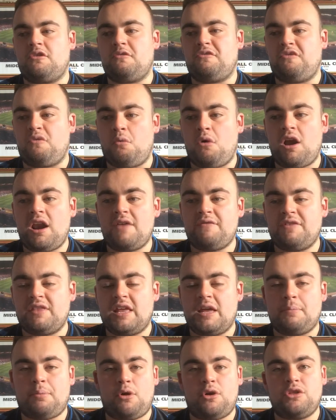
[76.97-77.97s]
for one, I think
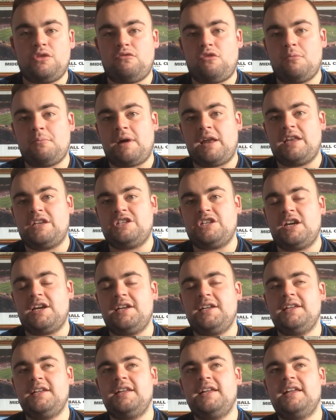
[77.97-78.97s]
they appointed the wrong manager,